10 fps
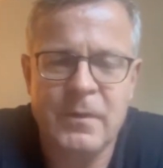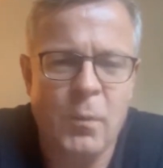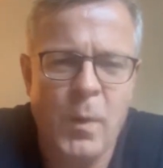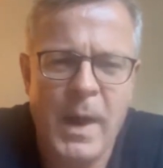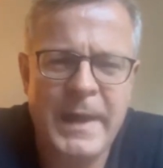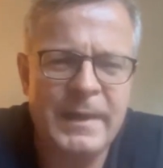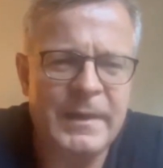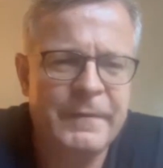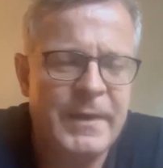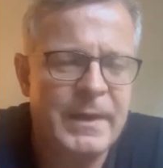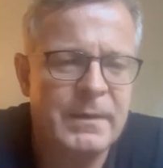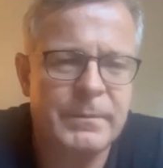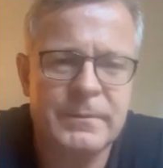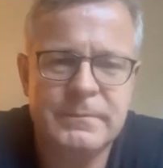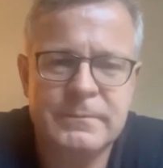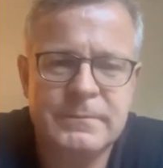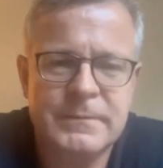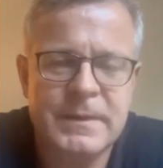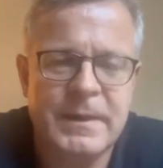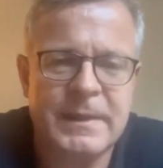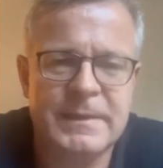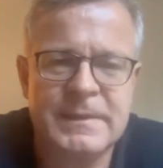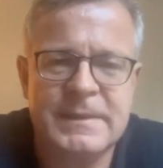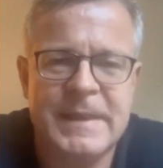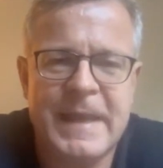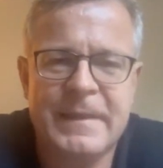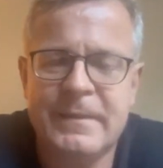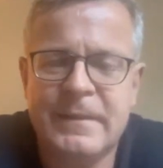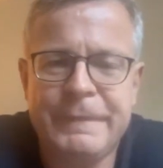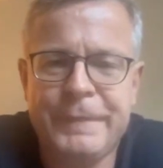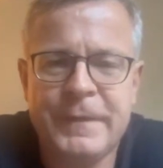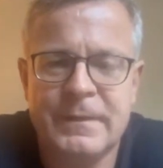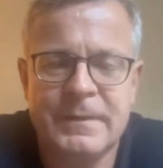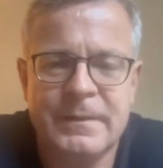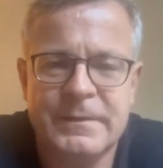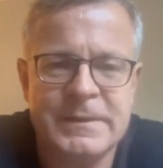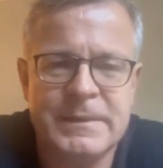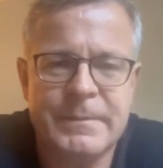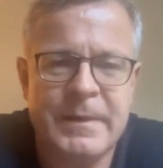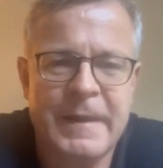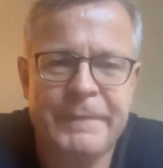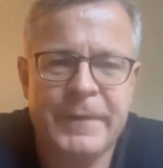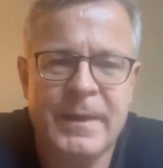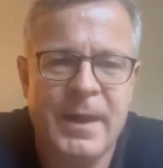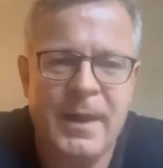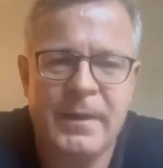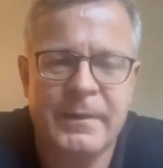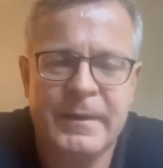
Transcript: widely available and standardly fitted in just about every car,